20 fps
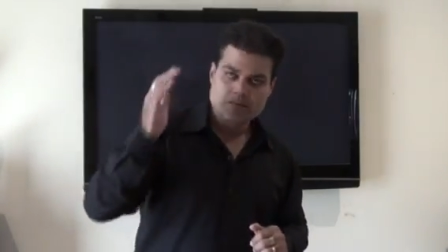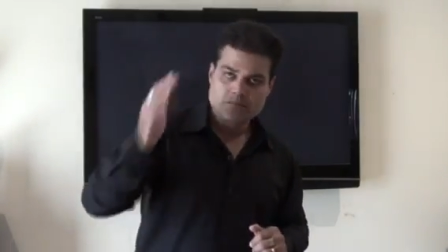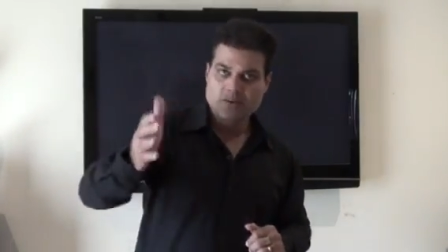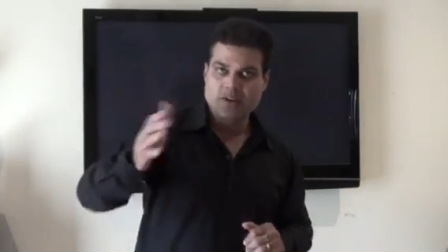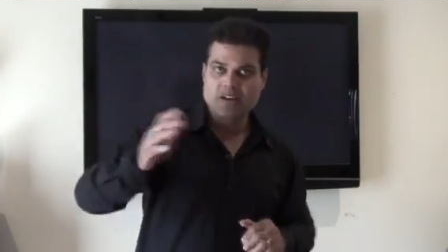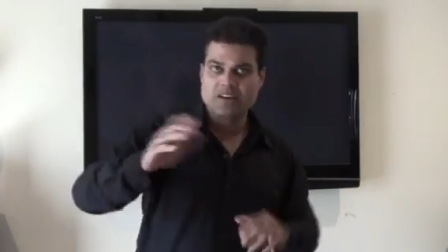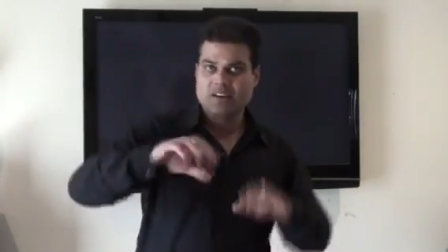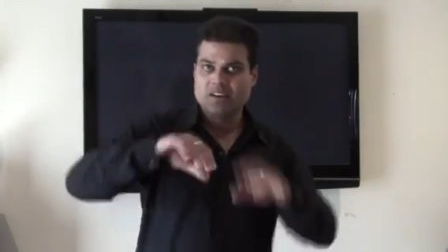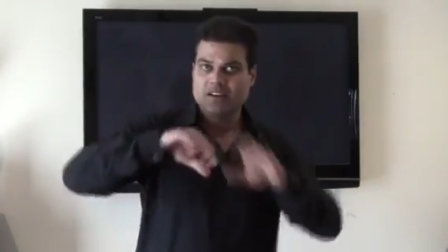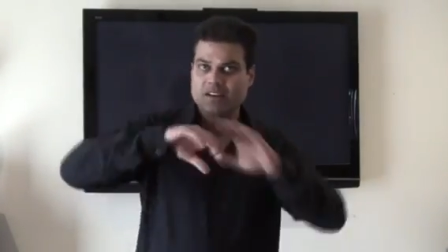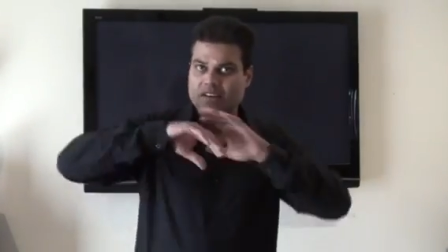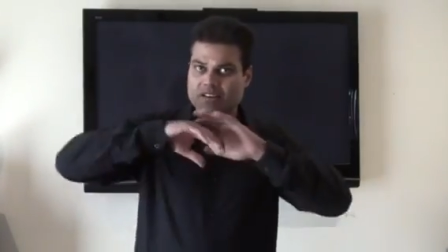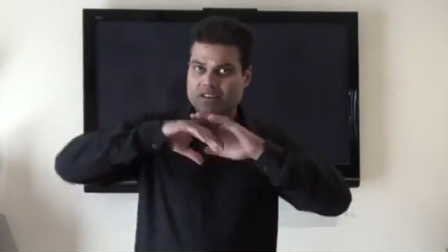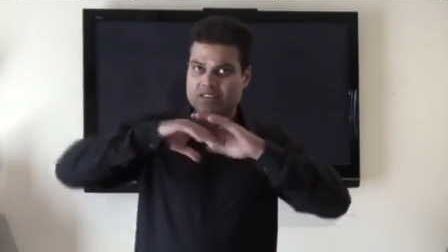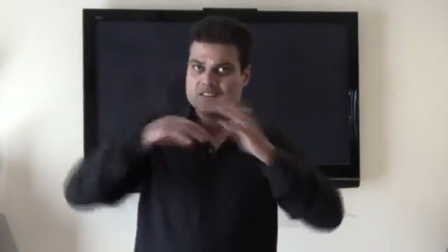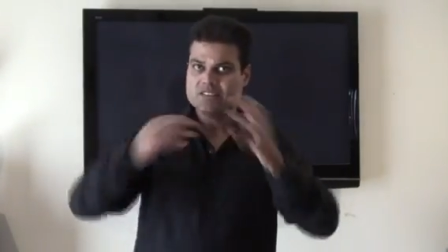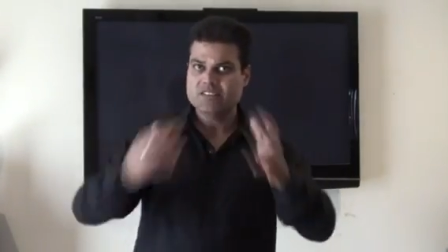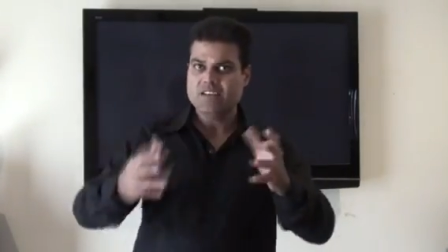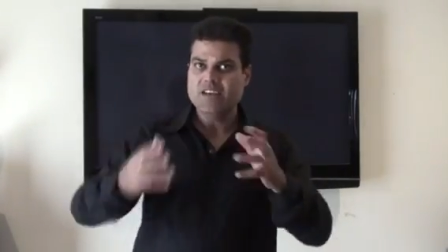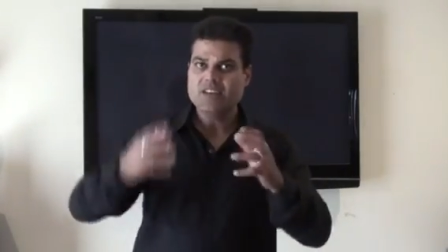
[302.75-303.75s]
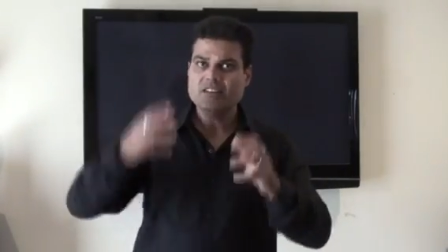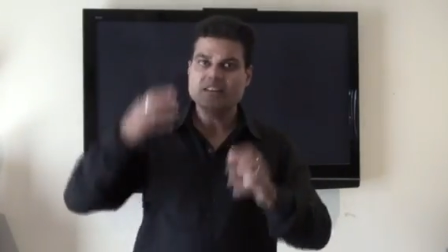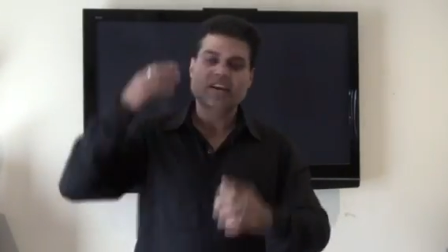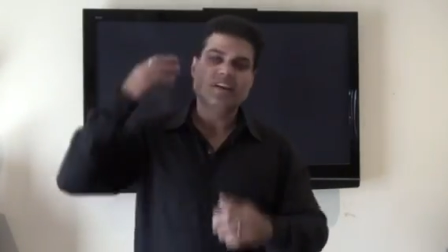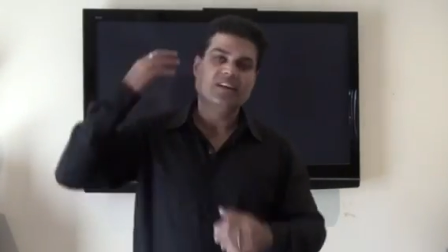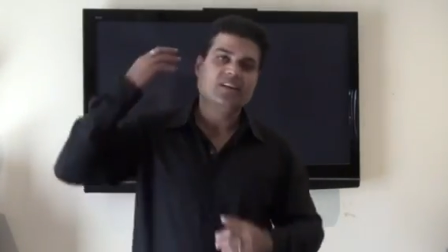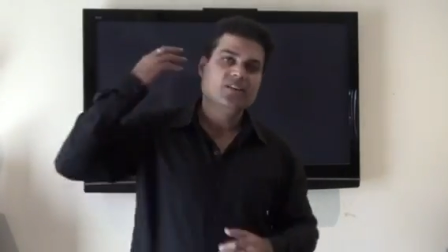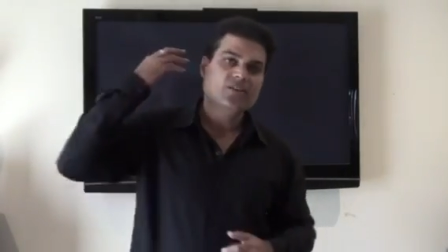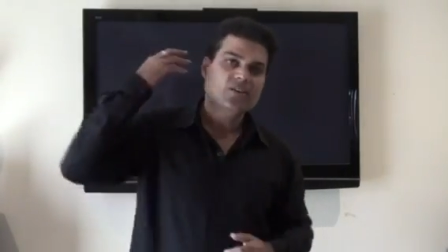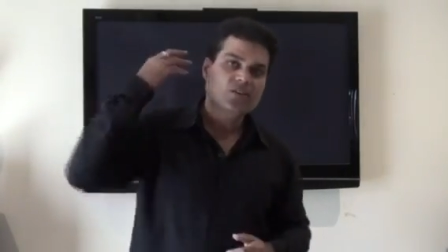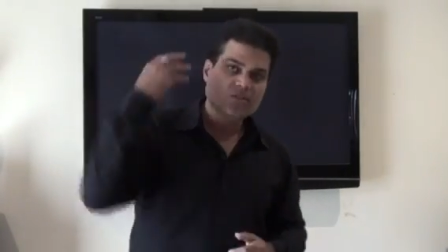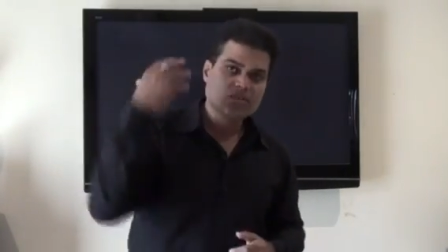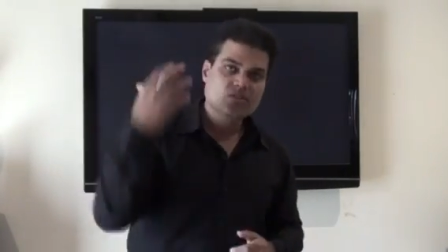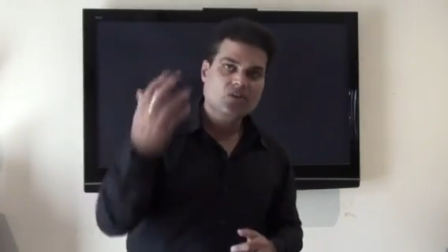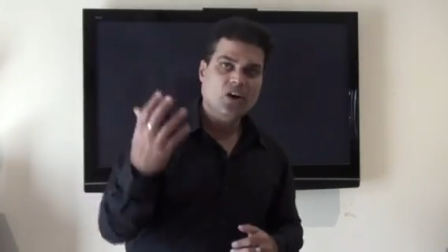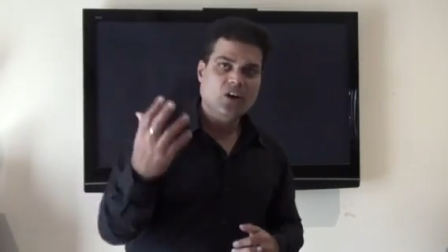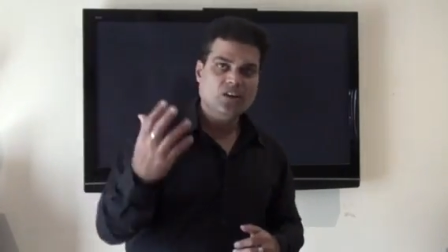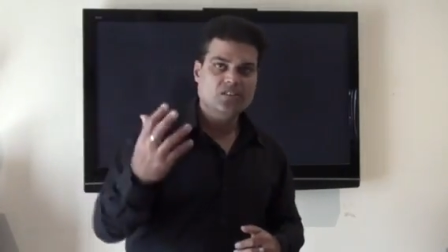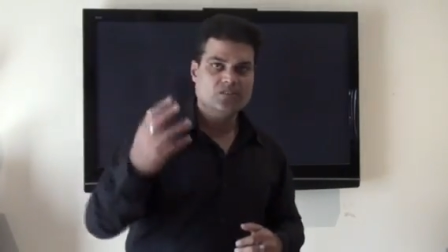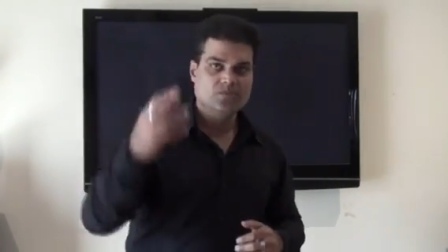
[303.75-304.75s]
But in saying that, when
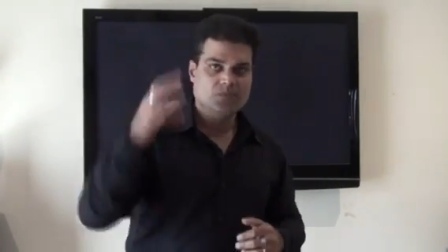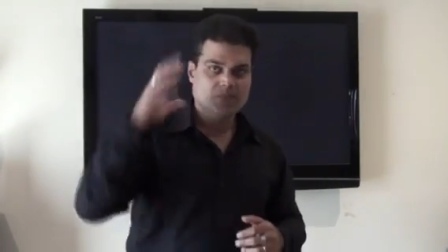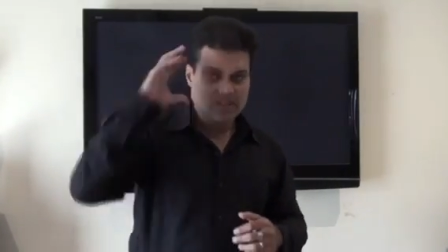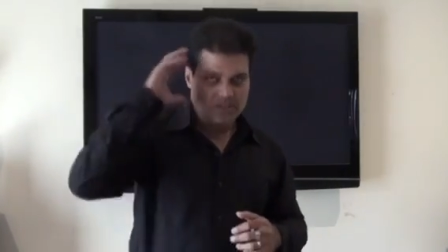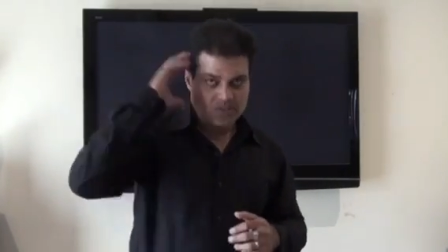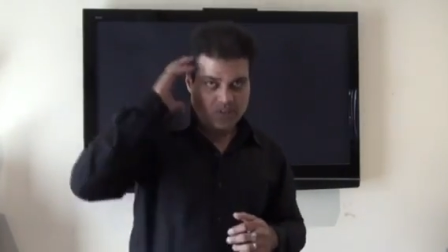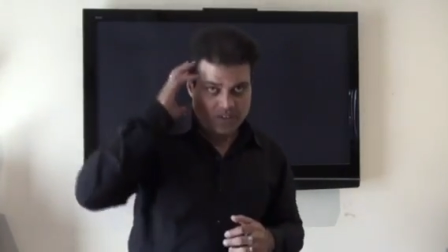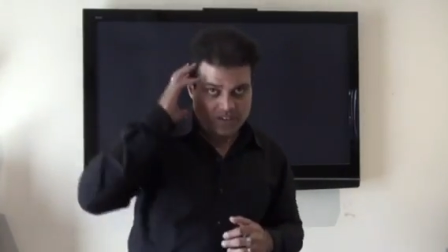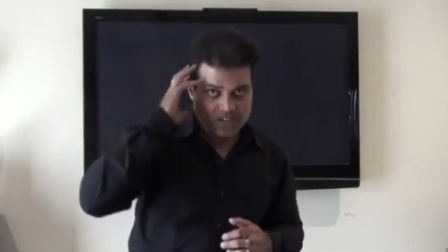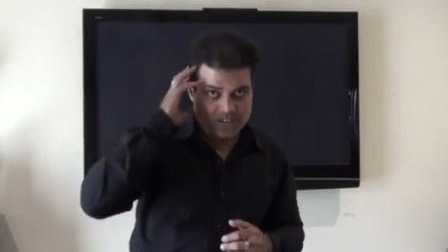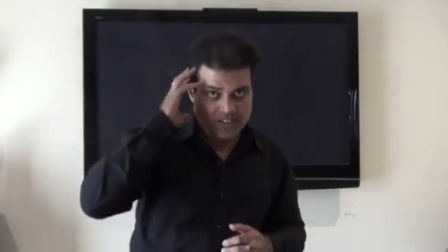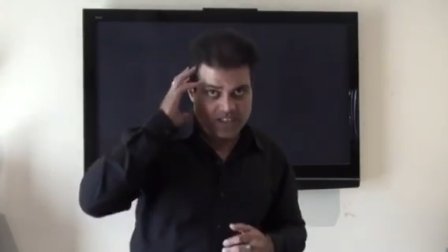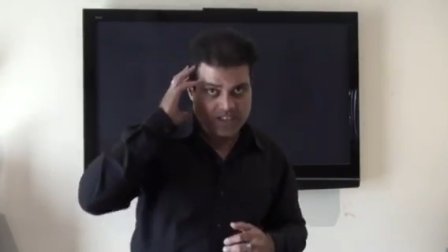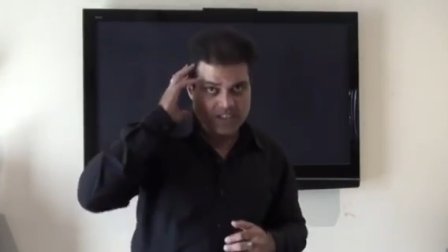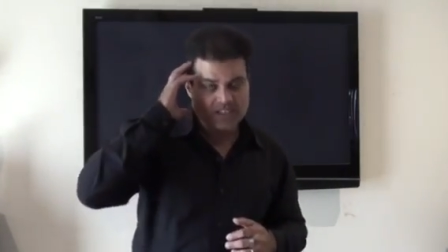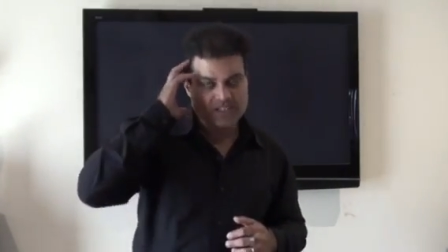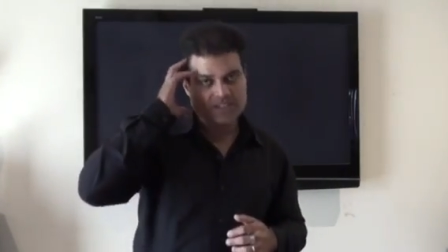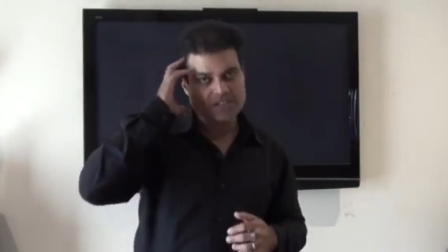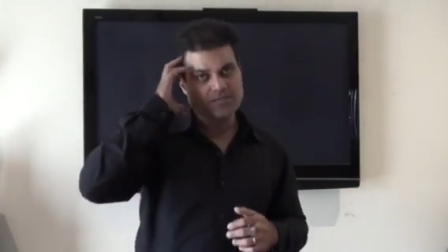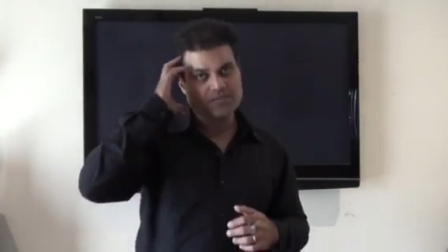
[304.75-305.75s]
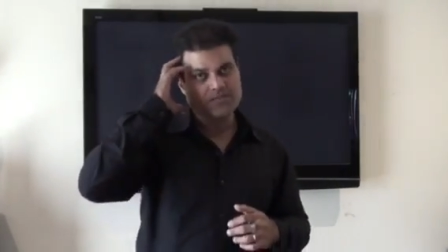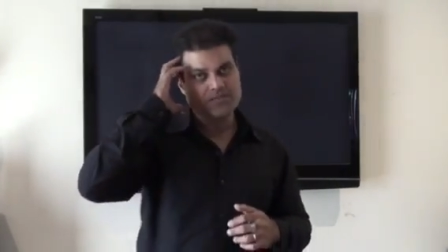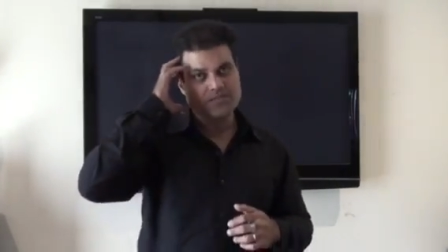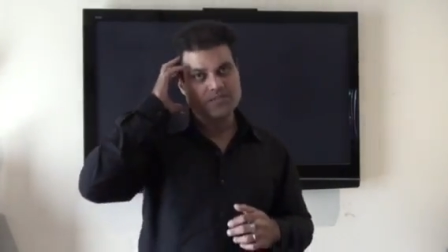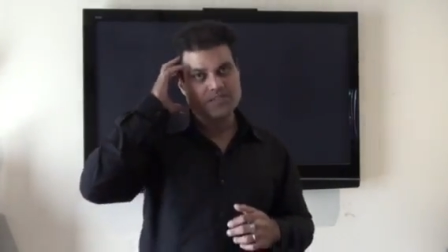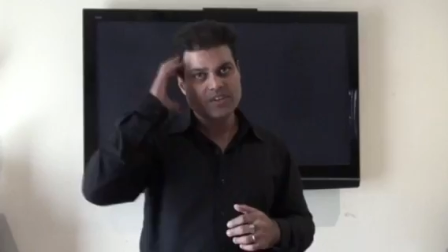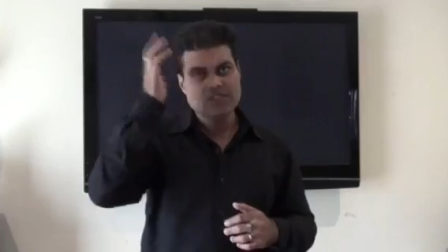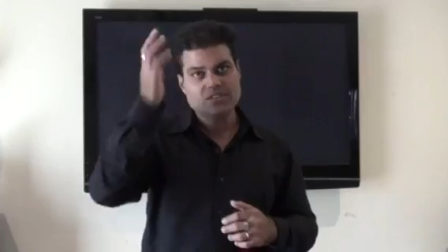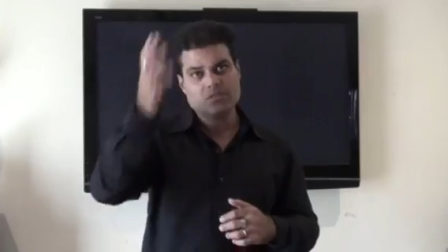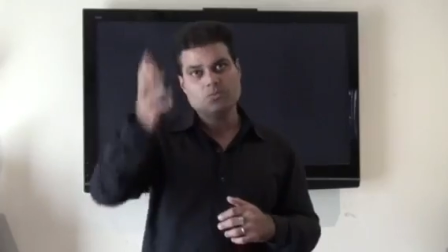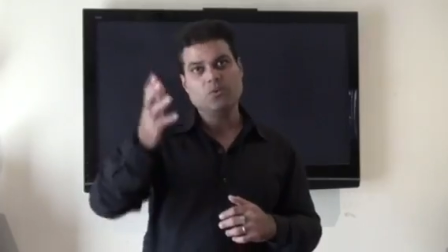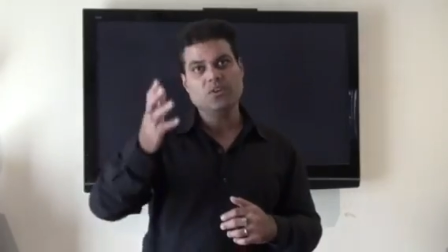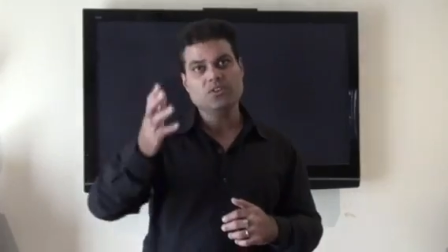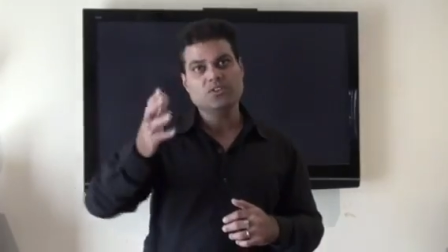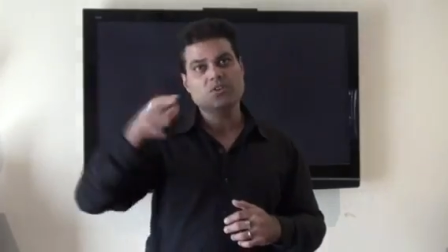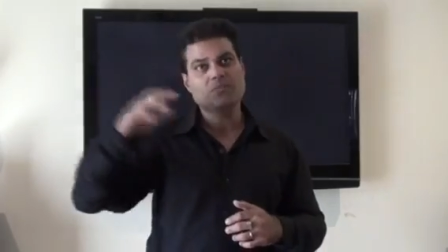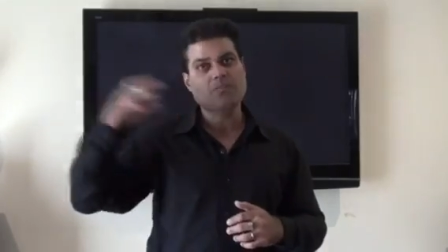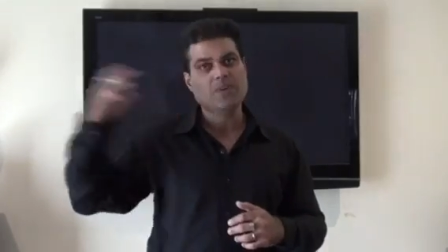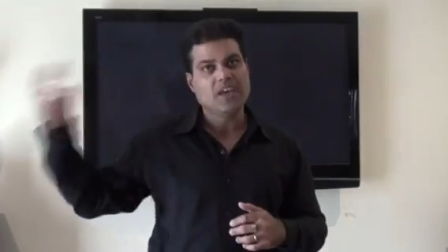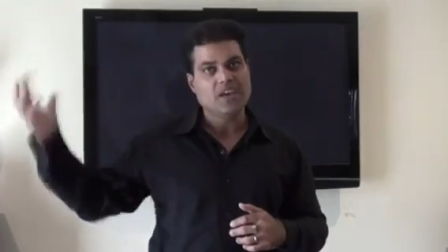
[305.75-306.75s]
your thoughts are negative, guess
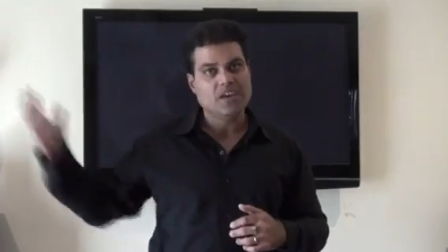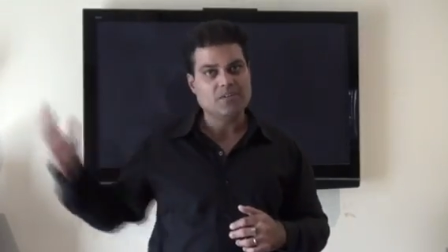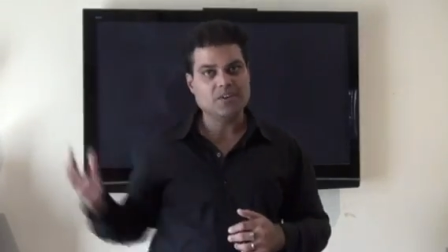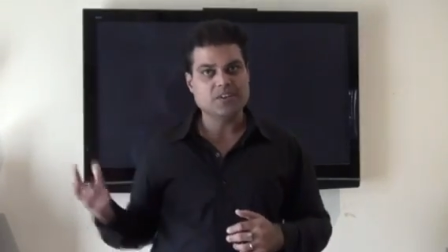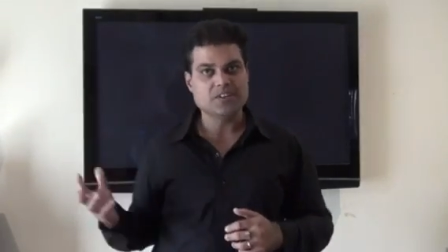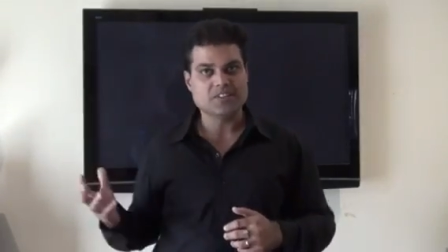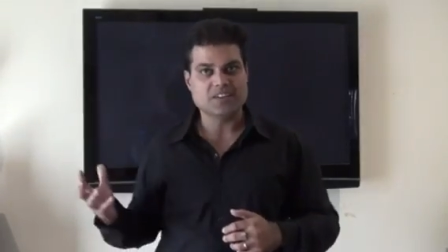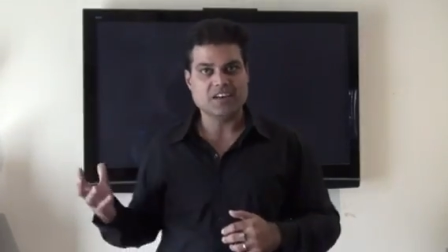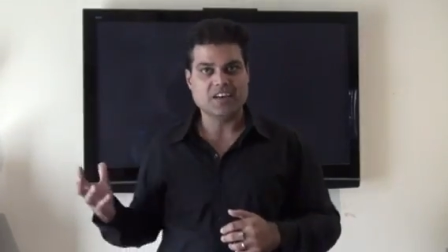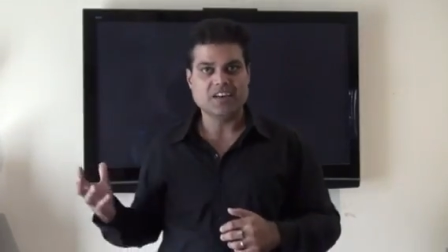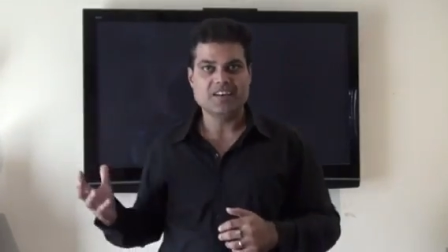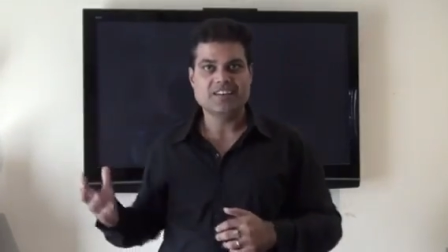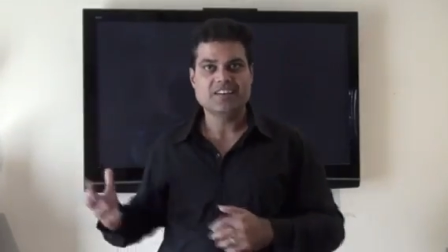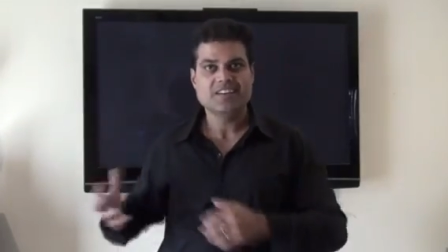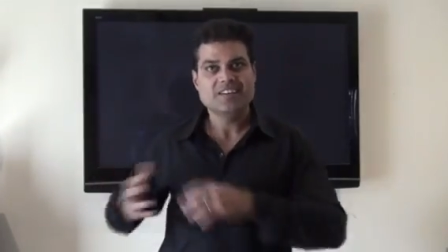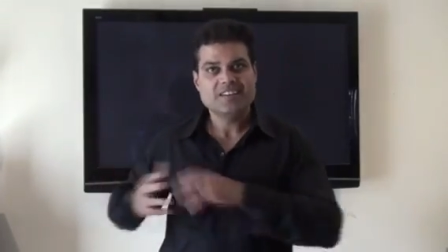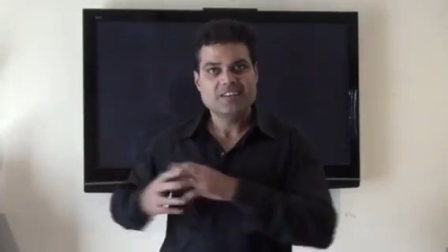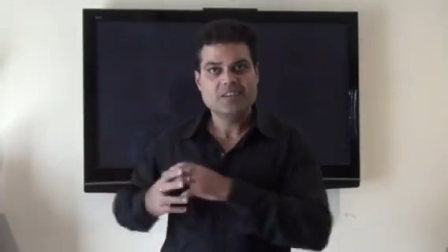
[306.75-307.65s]
what your behaviors are?